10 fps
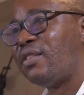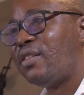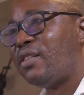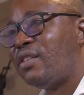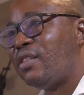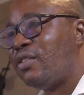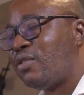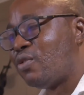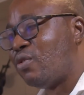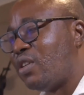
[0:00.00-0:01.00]
for Nigeria
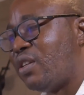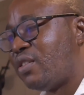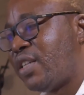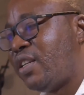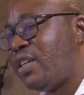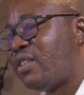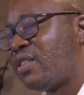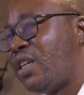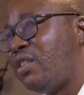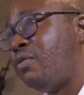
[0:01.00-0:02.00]
and Ghana at World
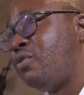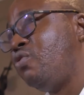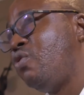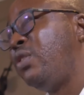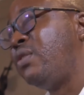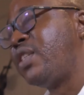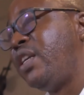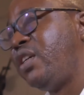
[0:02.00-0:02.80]
Remit. Prior to the